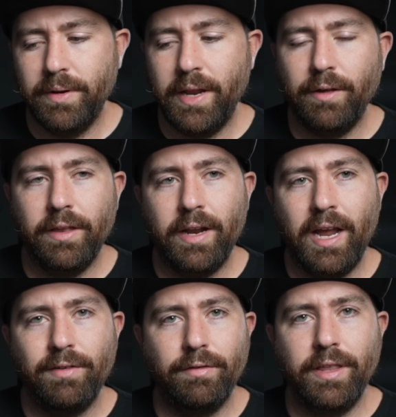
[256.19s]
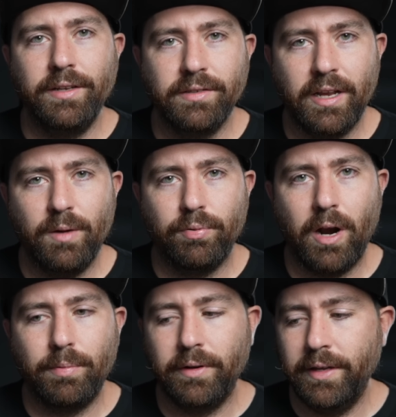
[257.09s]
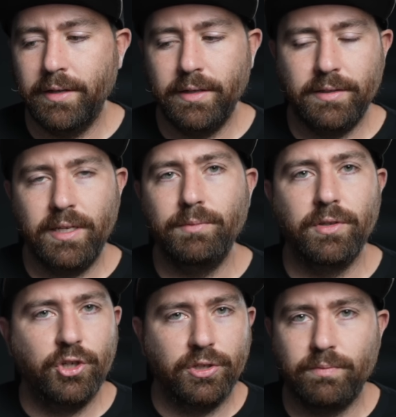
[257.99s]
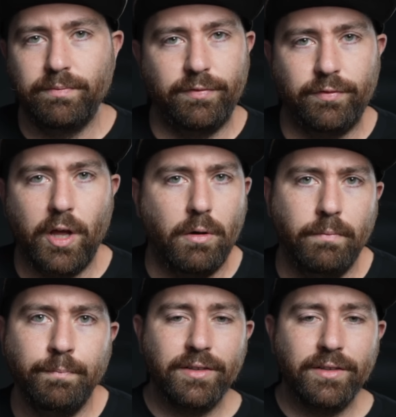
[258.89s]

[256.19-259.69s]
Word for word: but now that I have everything set up properly, it seems to just flow.